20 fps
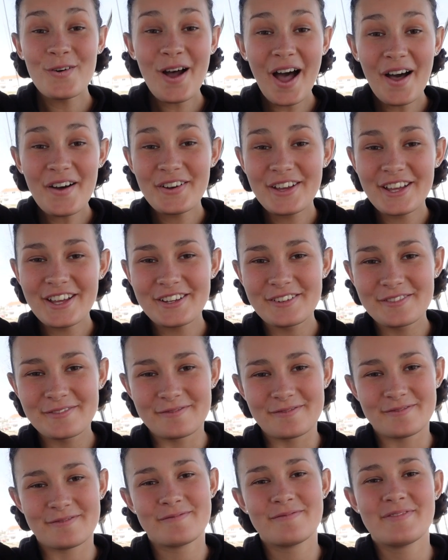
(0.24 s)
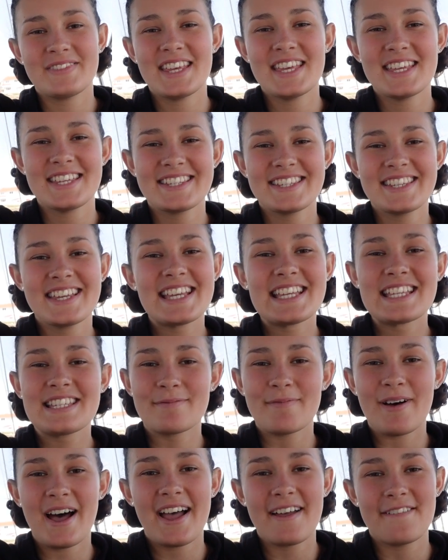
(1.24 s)
Welcome! This
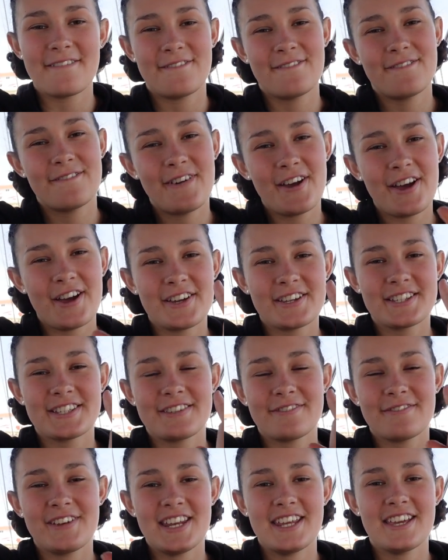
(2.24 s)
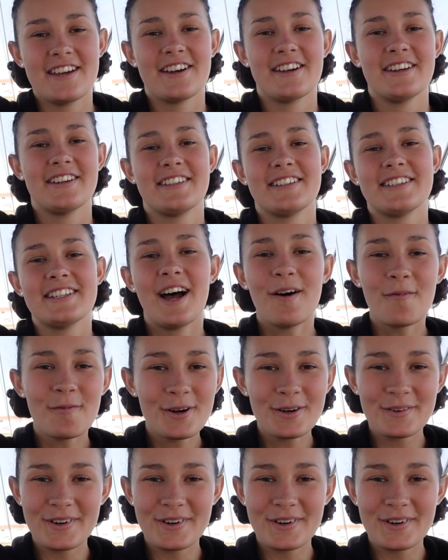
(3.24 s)
is my first video, number